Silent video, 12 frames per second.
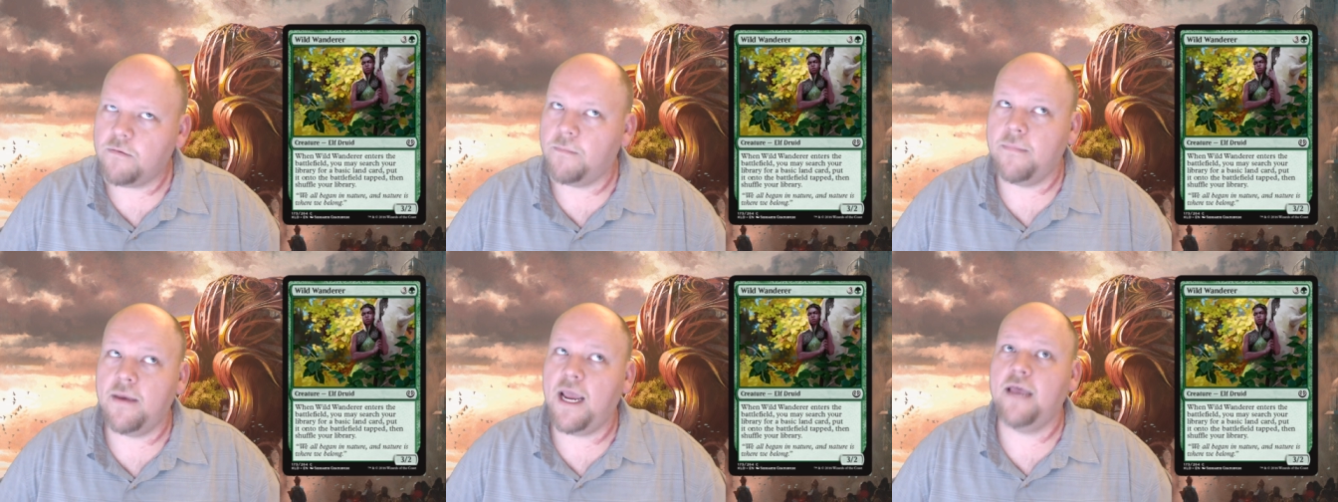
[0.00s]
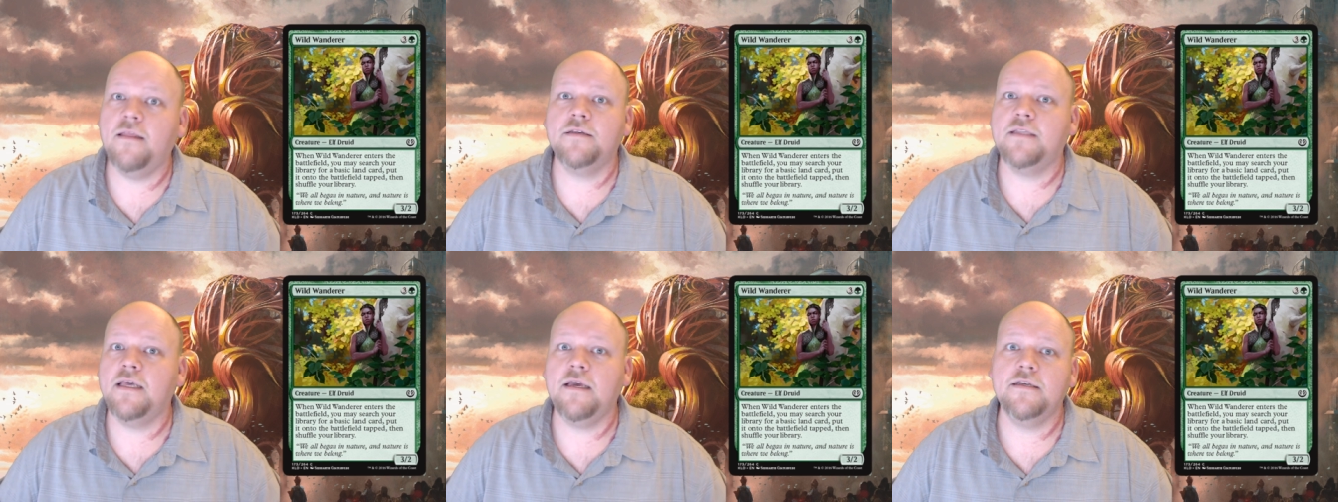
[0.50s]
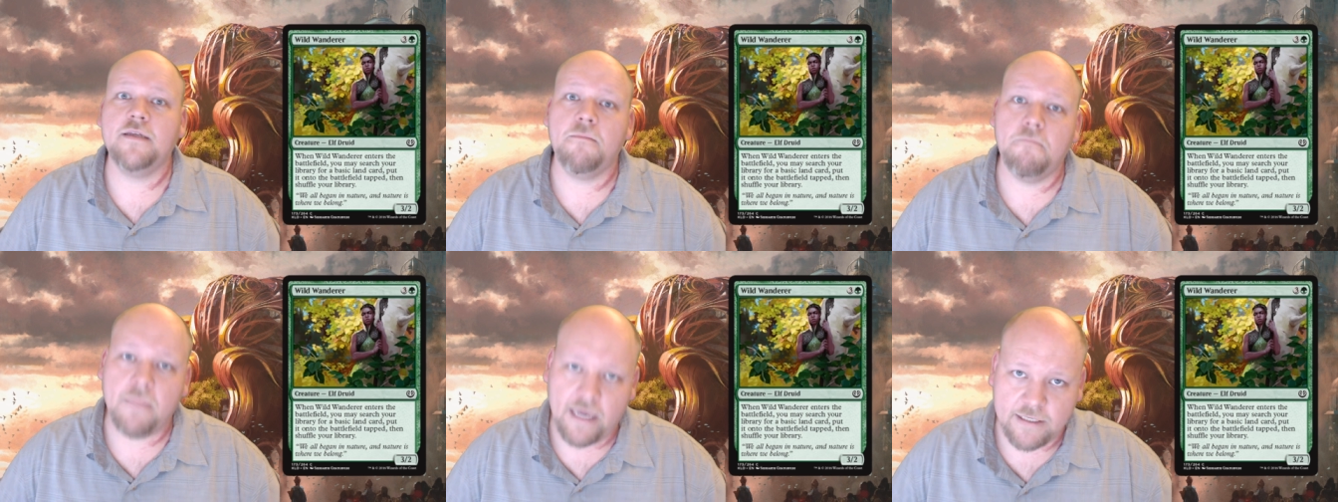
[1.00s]
man, this thing is
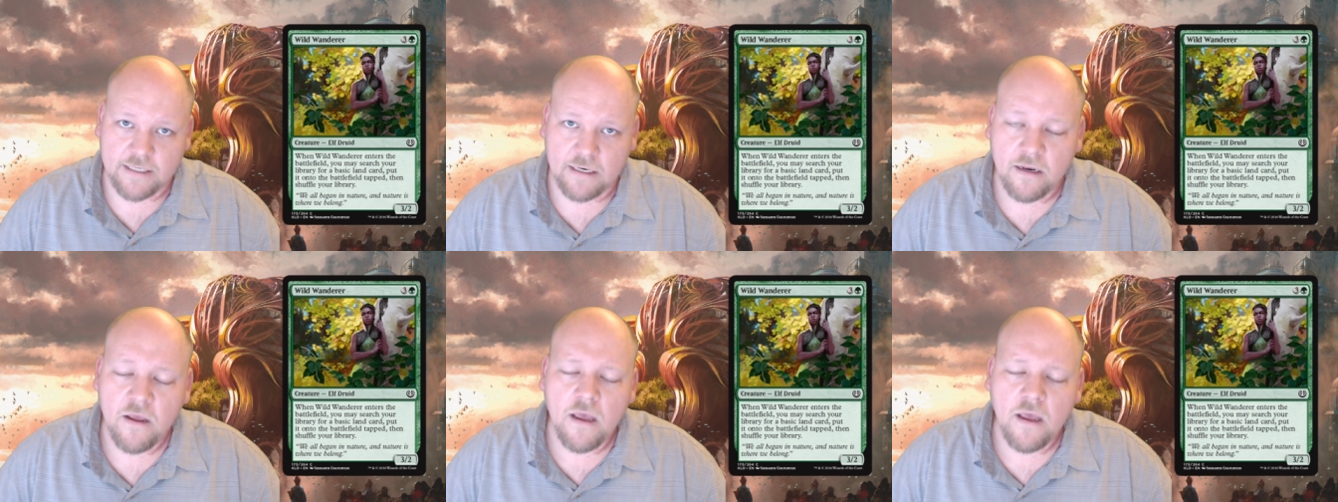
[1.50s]
amazing.